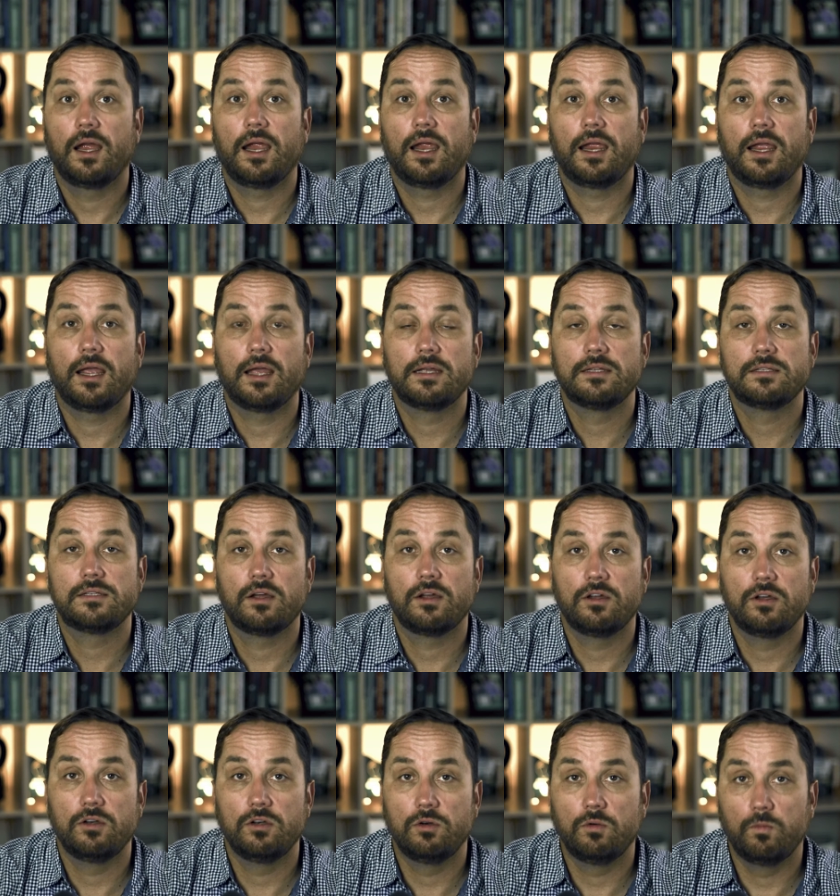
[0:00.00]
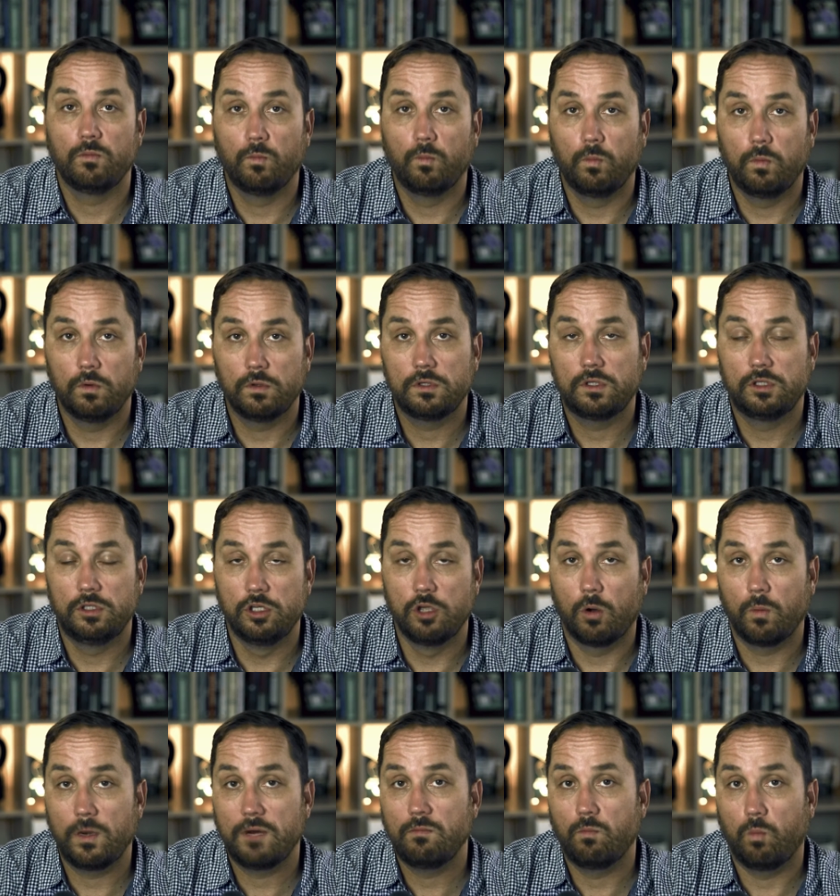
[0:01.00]
and
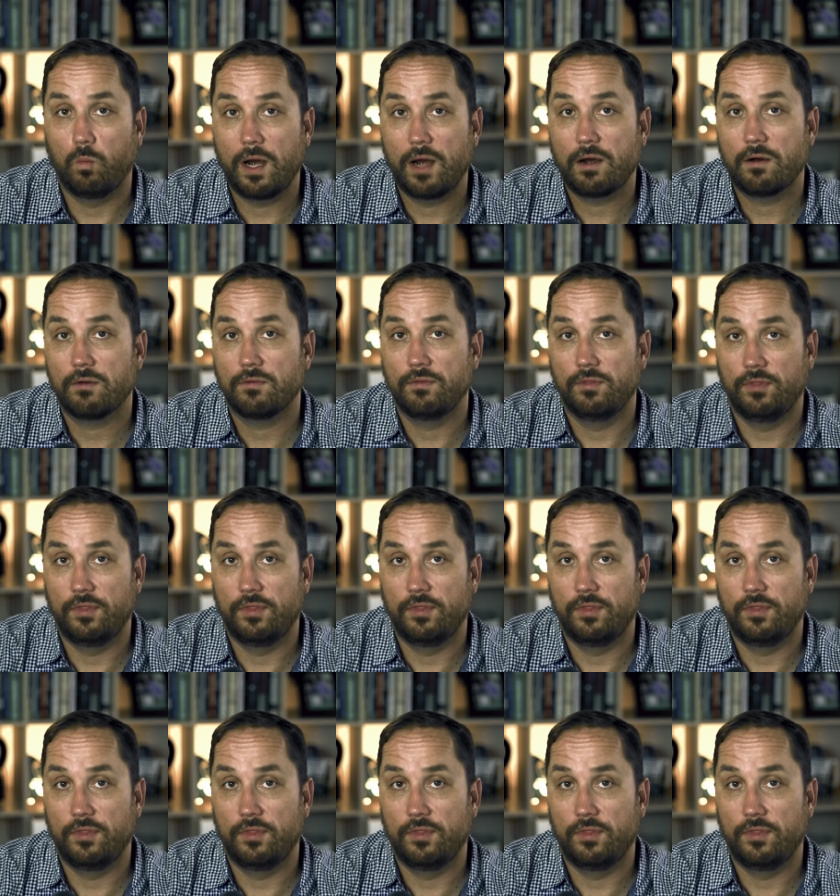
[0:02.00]
knowing where